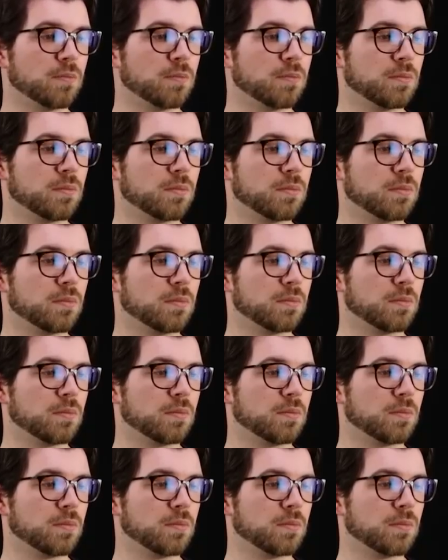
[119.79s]

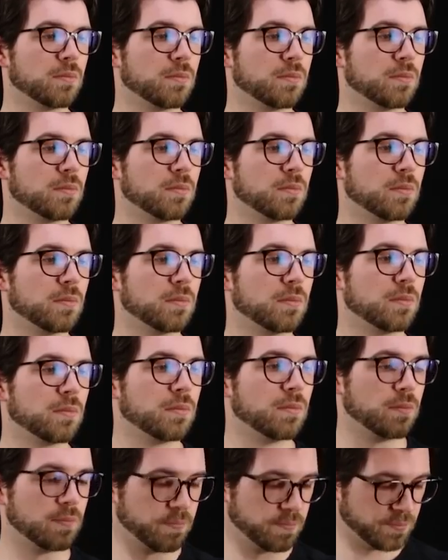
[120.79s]

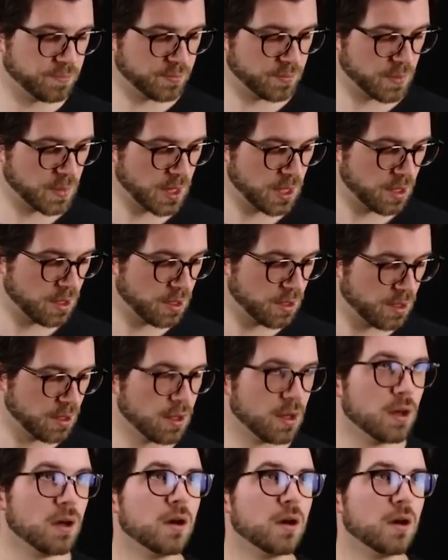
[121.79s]
Nothing is said.